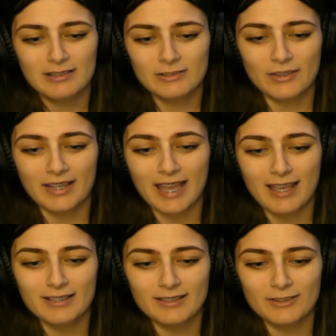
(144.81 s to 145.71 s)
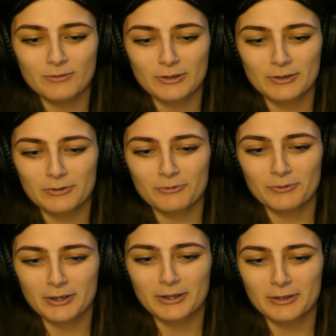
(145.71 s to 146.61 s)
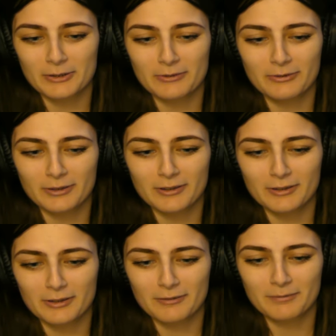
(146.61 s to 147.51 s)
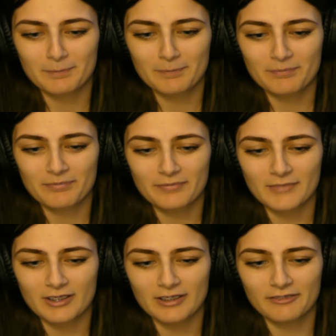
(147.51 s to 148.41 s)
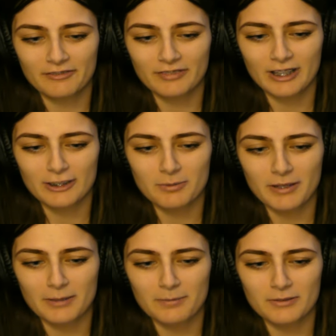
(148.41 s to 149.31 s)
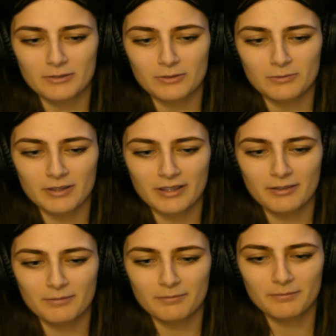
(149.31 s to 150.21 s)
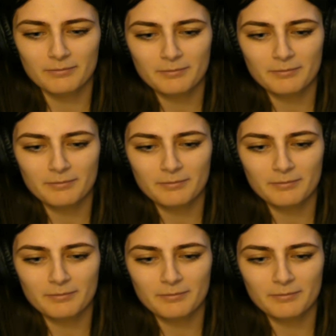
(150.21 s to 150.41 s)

the casting was really good for the, like, flashback episode with him.